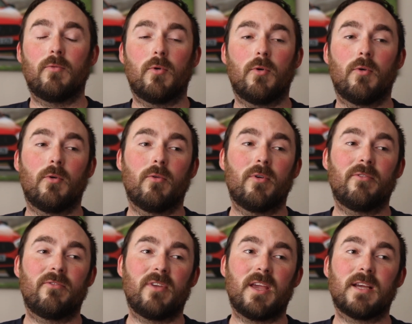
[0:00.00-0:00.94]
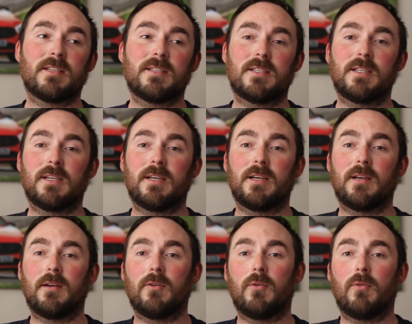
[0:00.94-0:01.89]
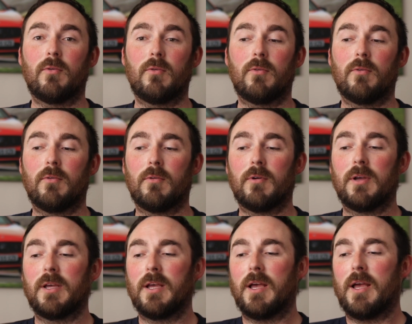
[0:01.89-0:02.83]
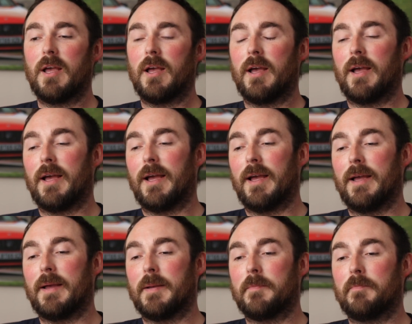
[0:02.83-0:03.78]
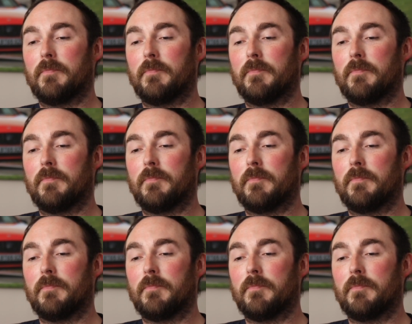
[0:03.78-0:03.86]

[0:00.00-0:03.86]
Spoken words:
or a Fiesta or a